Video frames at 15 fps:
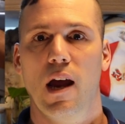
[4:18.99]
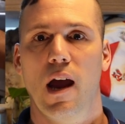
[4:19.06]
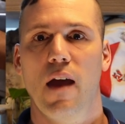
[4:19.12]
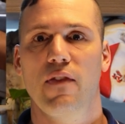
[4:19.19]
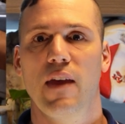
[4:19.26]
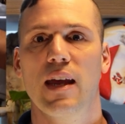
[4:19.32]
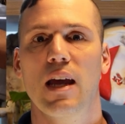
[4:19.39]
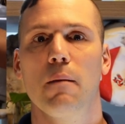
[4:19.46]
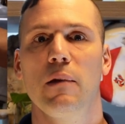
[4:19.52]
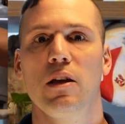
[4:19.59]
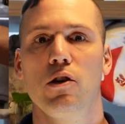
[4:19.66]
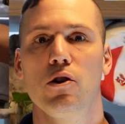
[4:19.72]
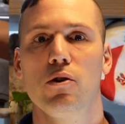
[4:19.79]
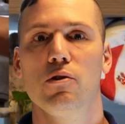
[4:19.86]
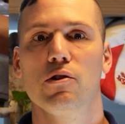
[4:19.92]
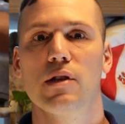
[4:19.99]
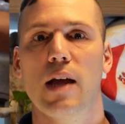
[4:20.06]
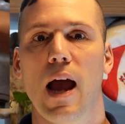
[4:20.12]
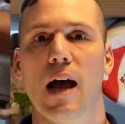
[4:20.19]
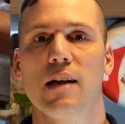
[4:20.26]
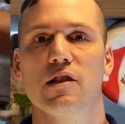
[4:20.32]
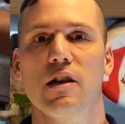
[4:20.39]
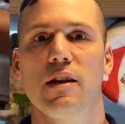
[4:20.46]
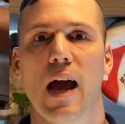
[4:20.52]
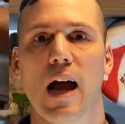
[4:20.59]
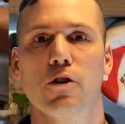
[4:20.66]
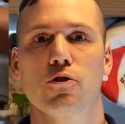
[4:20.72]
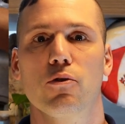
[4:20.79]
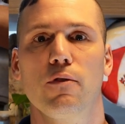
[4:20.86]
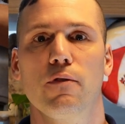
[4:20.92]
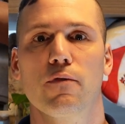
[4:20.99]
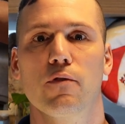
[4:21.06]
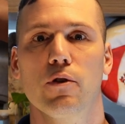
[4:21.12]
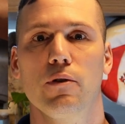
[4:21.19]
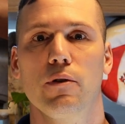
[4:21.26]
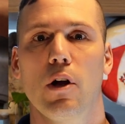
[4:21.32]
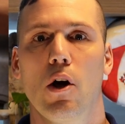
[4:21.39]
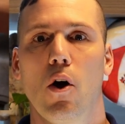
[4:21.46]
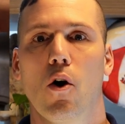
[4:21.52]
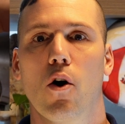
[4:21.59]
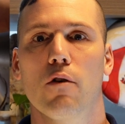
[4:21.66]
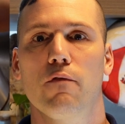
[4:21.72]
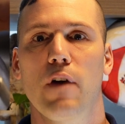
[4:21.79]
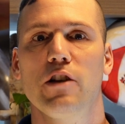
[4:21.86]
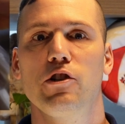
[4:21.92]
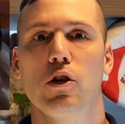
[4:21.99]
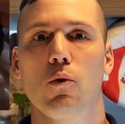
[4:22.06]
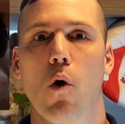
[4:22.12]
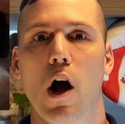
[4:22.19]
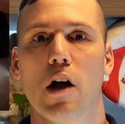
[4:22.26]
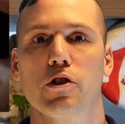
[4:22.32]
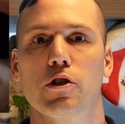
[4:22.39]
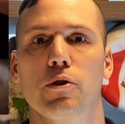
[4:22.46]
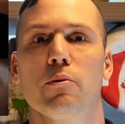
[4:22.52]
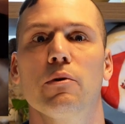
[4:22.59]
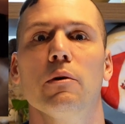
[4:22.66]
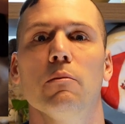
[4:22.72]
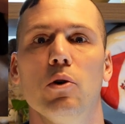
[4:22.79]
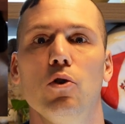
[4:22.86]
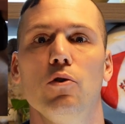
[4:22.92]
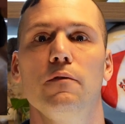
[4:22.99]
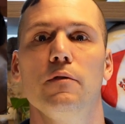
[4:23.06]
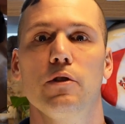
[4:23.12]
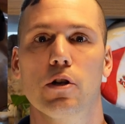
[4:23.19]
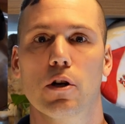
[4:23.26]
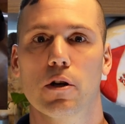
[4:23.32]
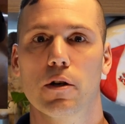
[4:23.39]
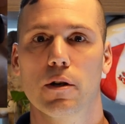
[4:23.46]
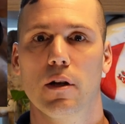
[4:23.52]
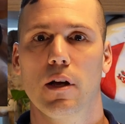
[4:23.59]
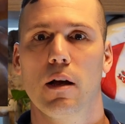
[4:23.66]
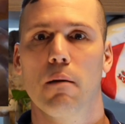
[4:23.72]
and they can be used as a natural fruit or veggie wash to remove dirt,